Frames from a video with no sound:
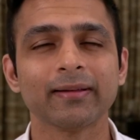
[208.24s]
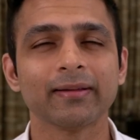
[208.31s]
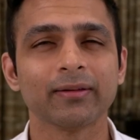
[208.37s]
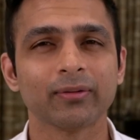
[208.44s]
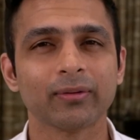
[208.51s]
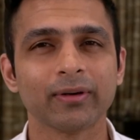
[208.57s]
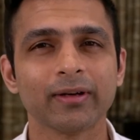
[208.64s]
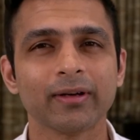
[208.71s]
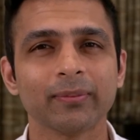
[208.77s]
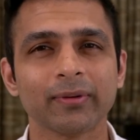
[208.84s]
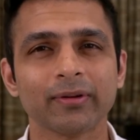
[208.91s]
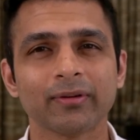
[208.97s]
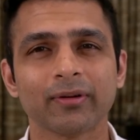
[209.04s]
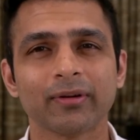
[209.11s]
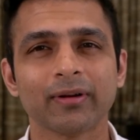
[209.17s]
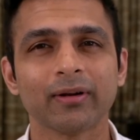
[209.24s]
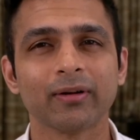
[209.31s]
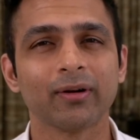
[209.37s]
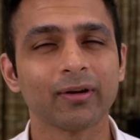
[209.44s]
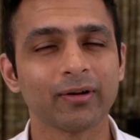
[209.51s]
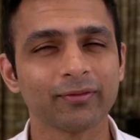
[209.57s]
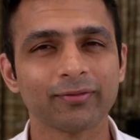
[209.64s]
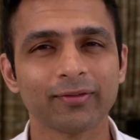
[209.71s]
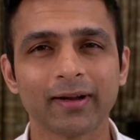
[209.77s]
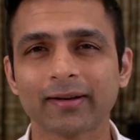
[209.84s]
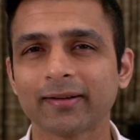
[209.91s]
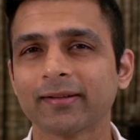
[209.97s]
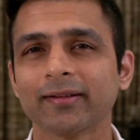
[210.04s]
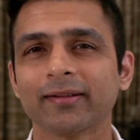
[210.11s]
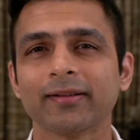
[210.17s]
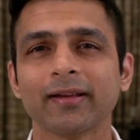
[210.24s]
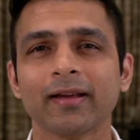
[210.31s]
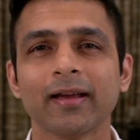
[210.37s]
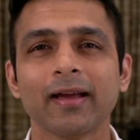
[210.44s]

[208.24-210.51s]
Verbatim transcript: this only depends on a lot of factors